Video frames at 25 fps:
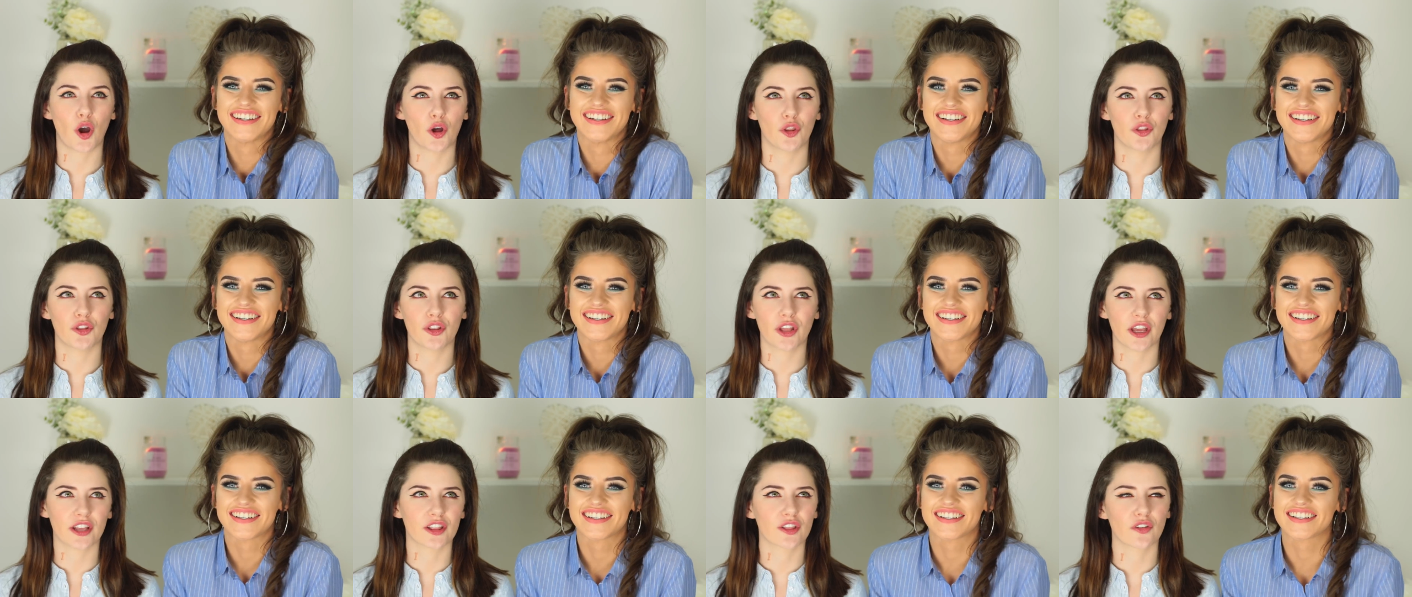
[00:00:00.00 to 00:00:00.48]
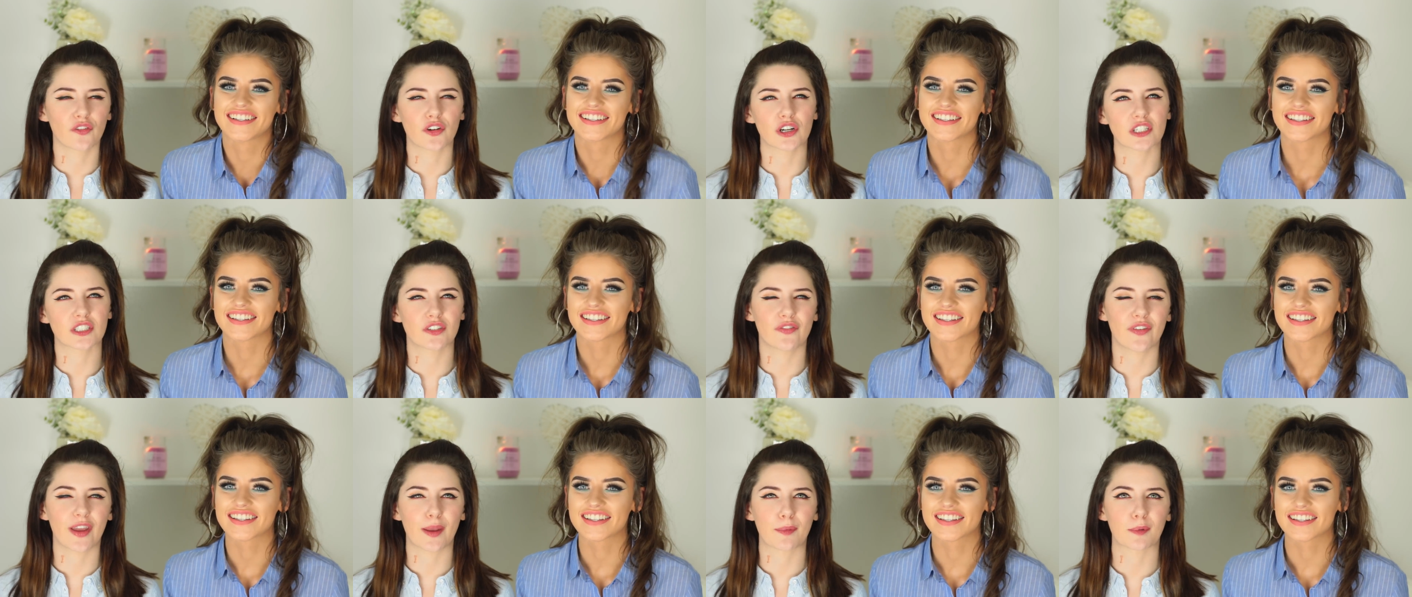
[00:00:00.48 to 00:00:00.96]
Speaker 1: on like the
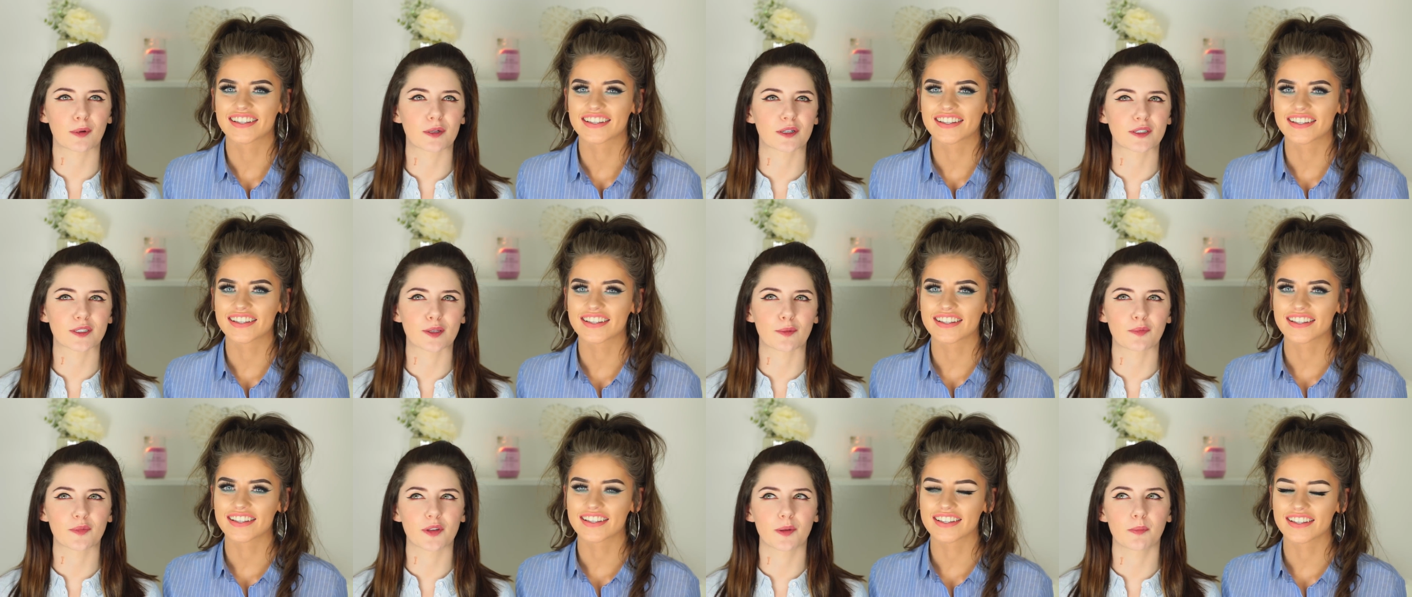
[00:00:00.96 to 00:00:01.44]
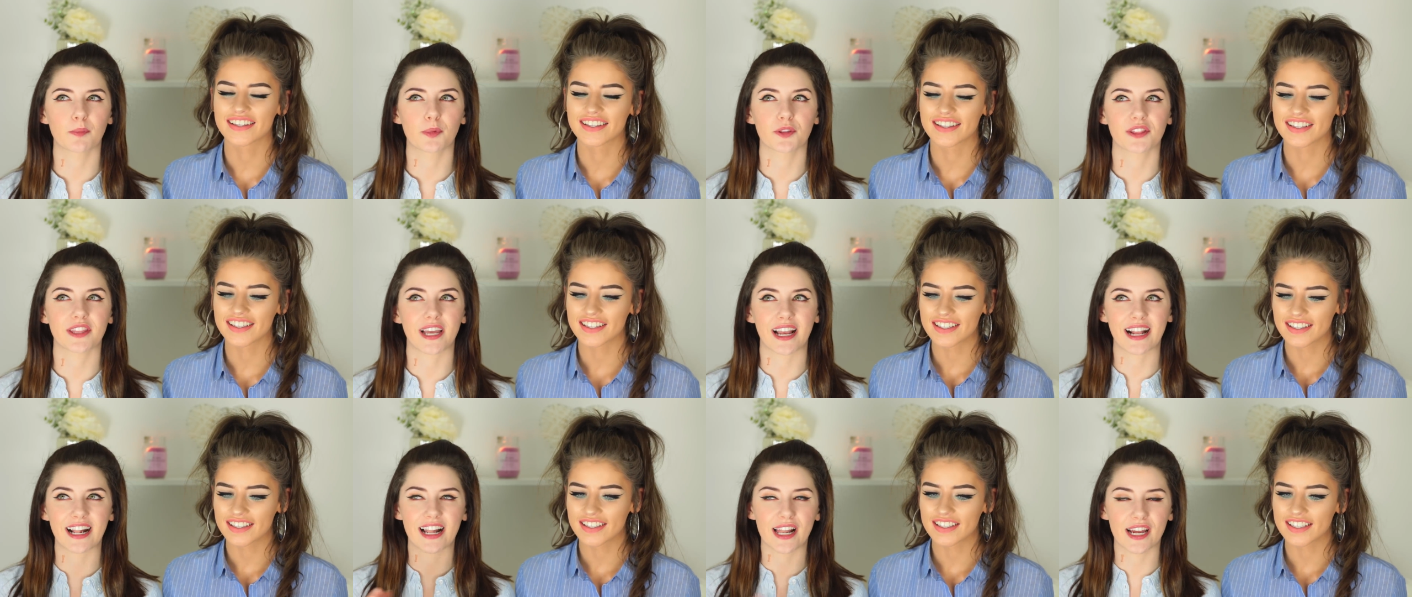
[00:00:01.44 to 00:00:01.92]
1st of April or something, but
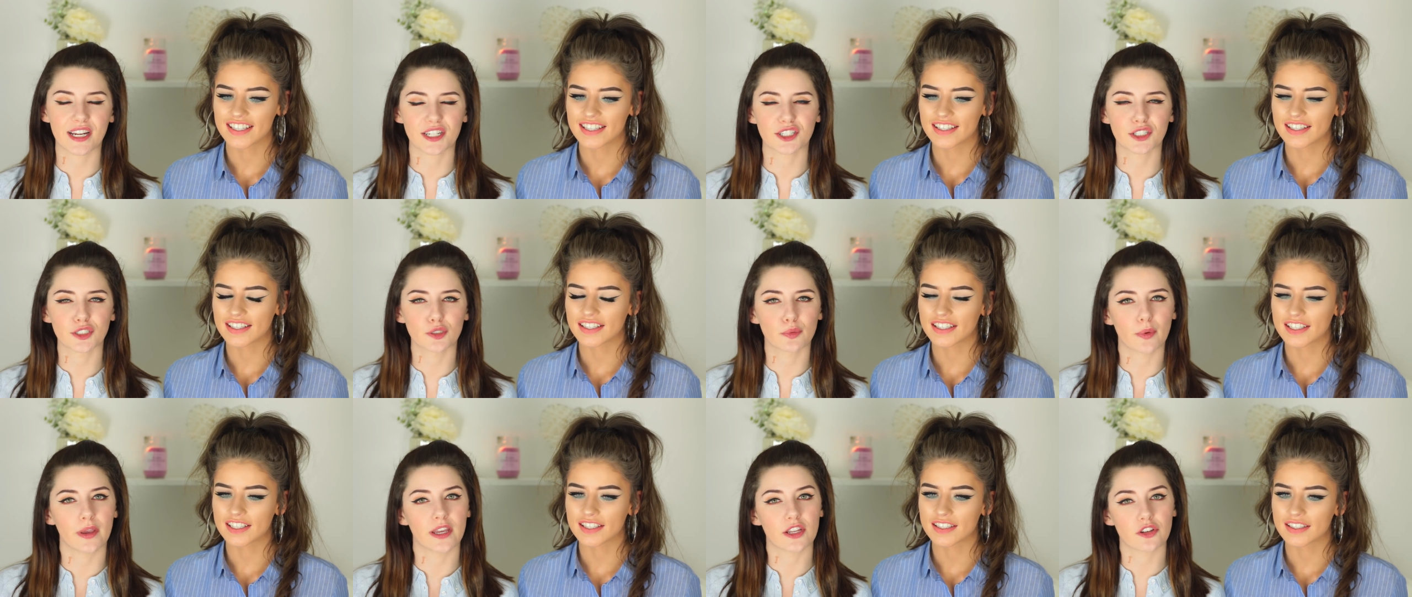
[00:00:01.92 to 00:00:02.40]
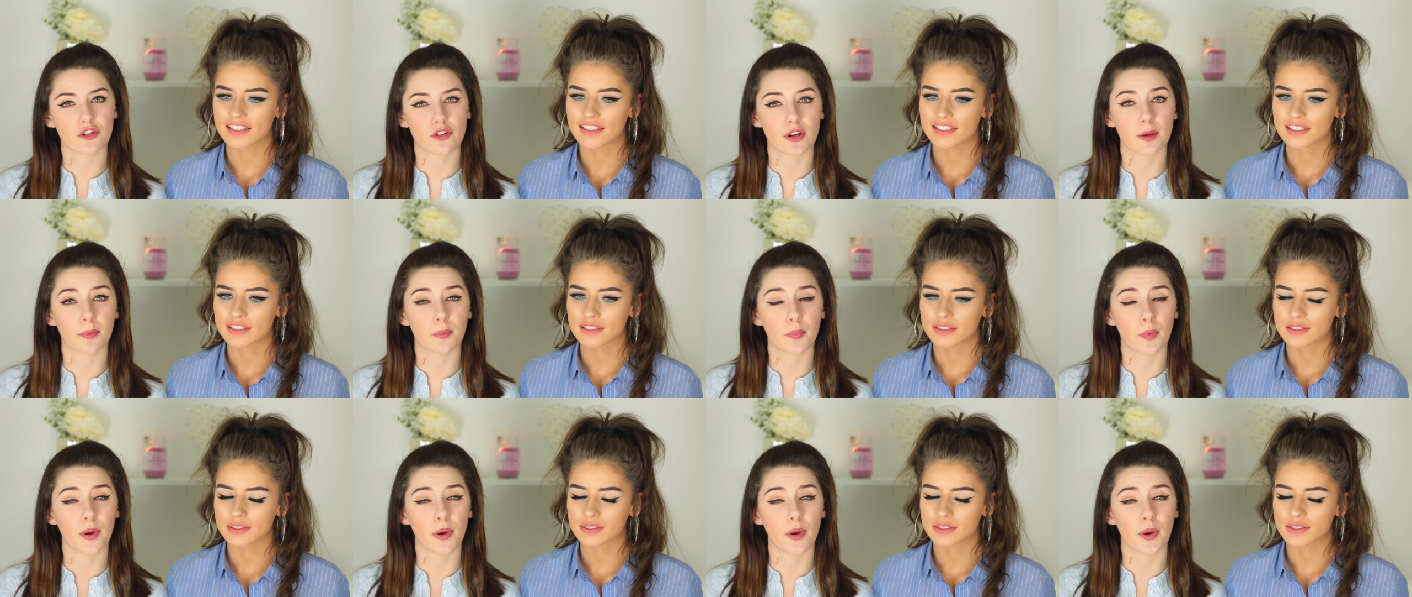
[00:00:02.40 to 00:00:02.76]
that clashes with a trip